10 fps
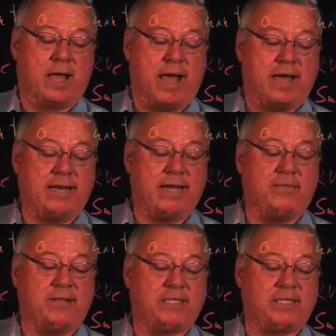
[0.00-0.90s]
And
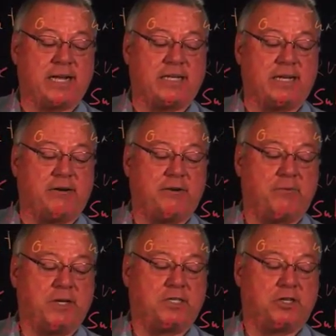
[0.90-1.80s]
in this secondary
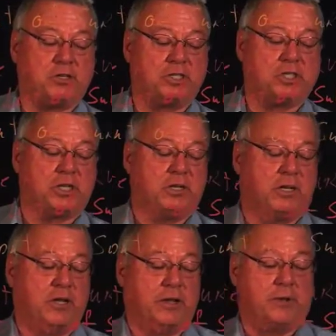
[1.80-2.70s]
research,
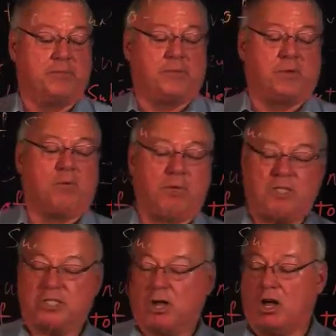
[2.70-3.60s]

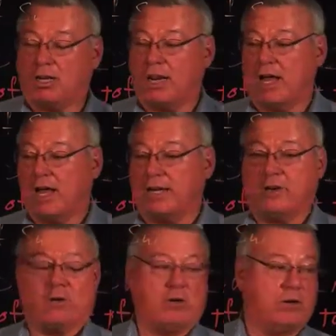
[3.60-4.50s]
which is online
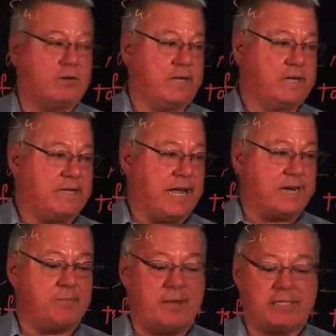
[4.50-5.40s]
or in
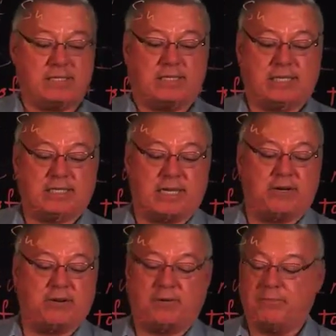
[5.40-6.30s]
databases,
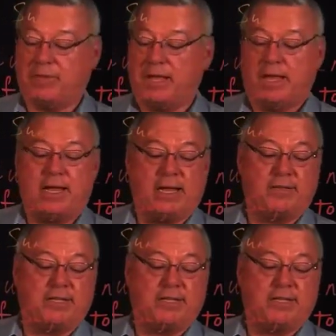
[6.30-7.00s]
etc., in the